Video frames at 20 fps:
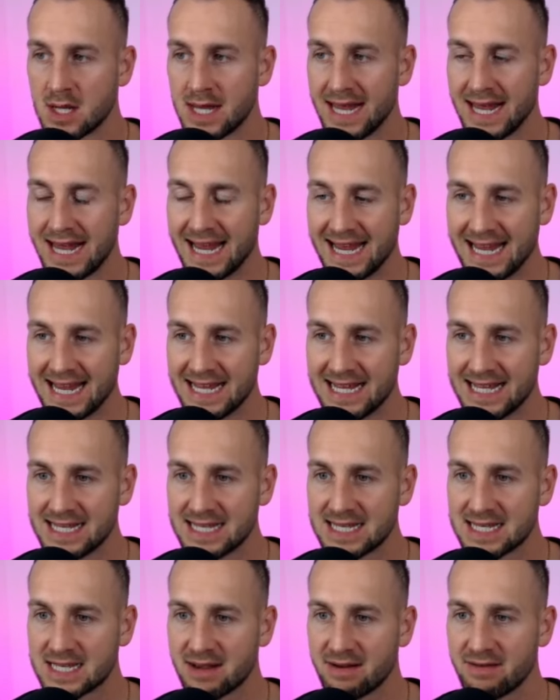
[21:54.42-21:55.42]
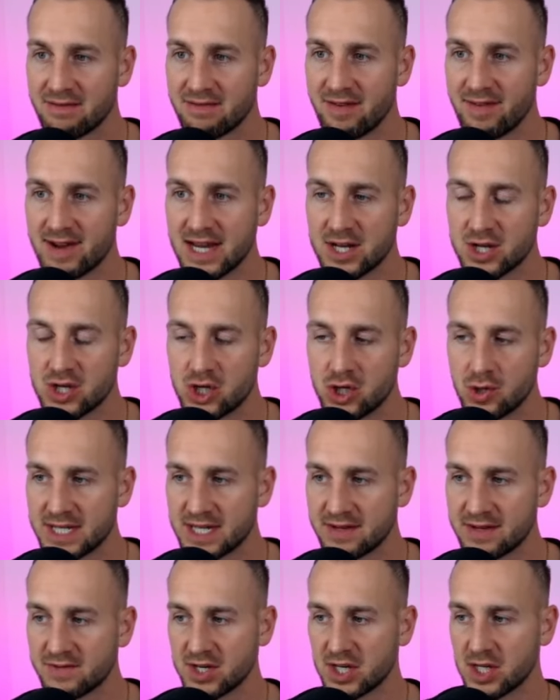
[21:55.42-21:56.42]
it is very
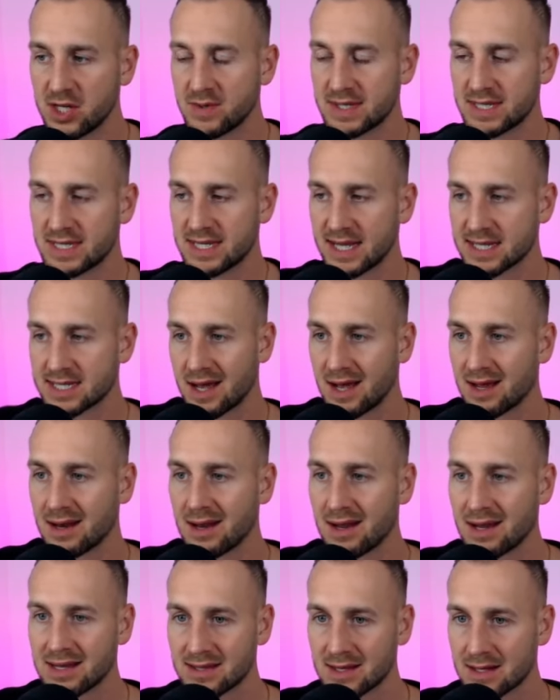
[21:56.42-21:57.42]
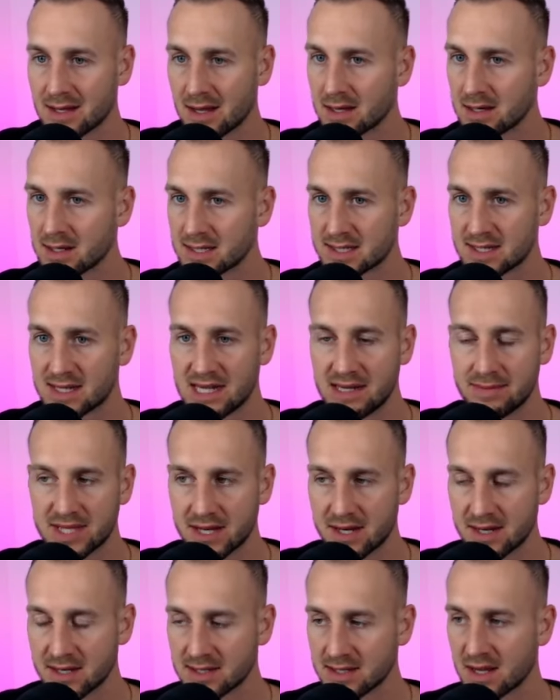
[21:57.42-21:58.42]
intuitive to use this. I like the color schemes, the
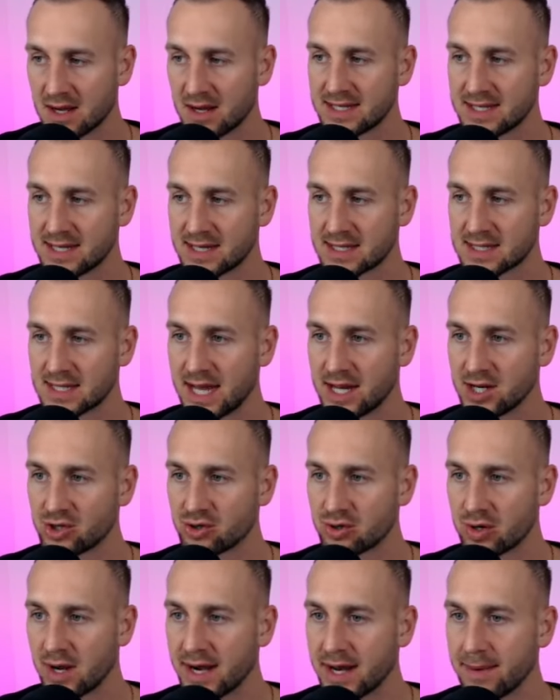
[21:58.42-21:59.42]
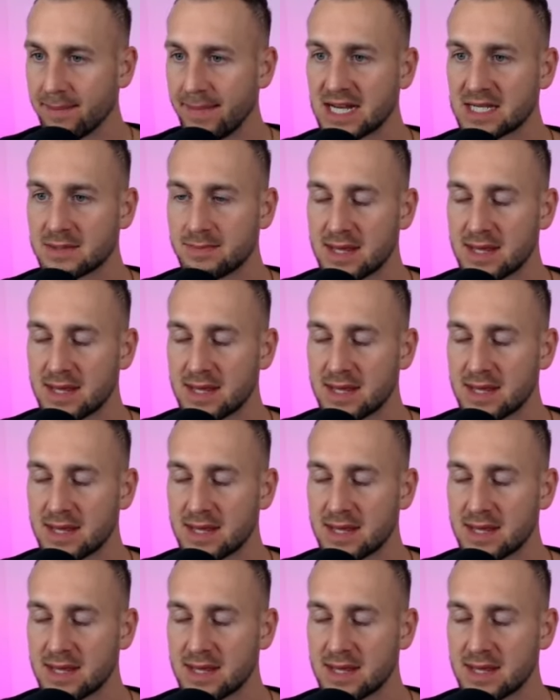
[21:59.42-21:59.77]
designs, etc. And it makes me